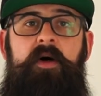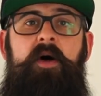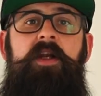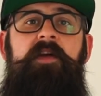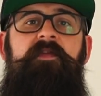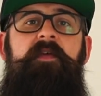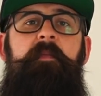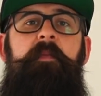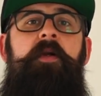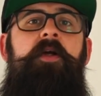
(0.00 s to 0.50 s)

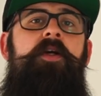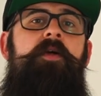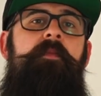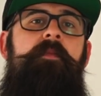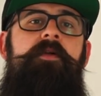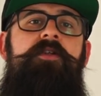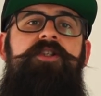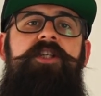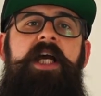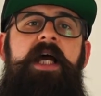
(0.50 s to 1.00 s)
Oliver
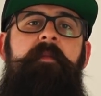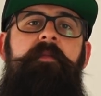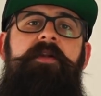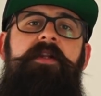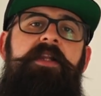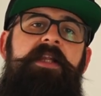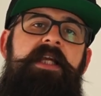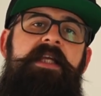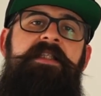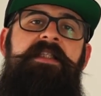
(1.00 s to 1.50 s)
Blume, chairman
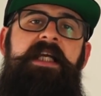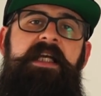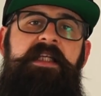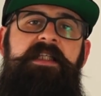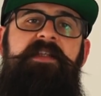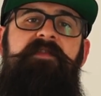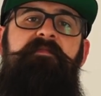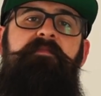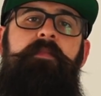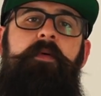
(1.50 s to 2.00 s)
of the
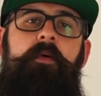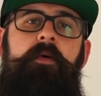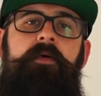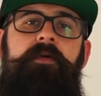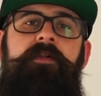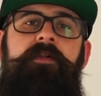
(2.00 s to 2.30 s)
executive board